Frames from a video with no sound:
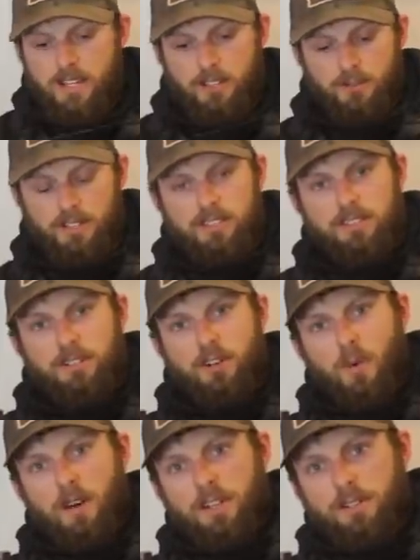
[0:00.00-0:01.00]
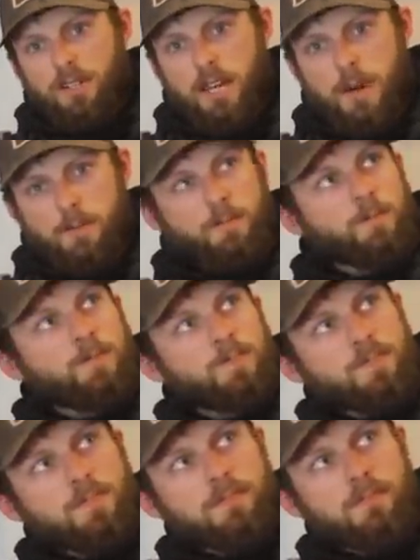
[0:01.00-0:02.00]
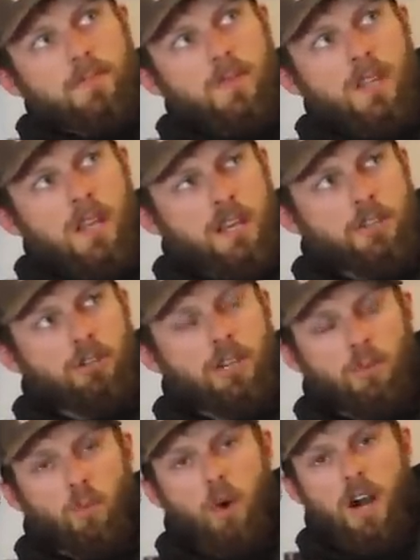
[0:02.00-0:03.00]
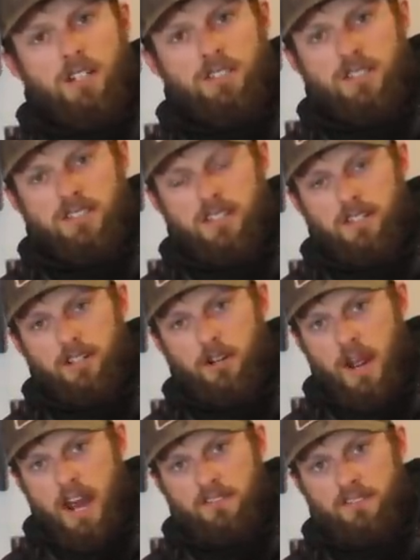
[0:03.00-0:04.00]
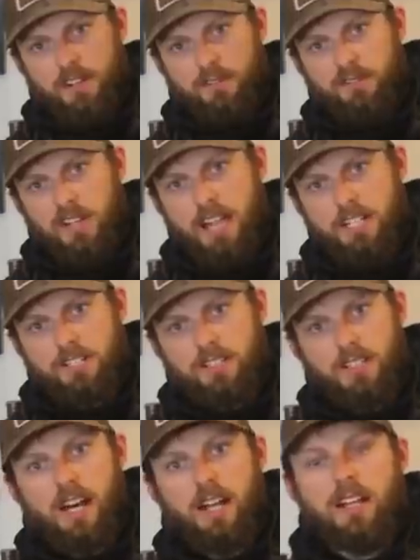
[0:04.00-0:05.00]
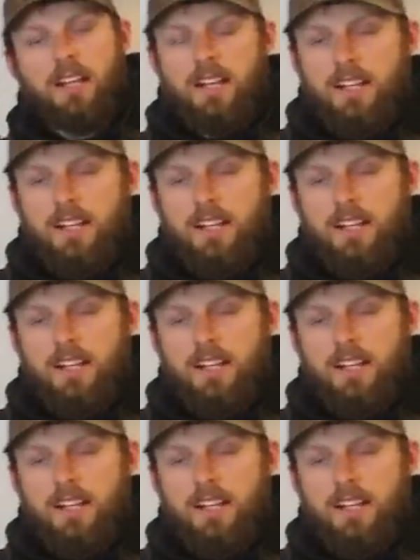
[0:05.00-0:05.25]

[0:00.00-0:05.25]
The reason you don't want to do that, and you can watch this on your graph or your flasher a lot.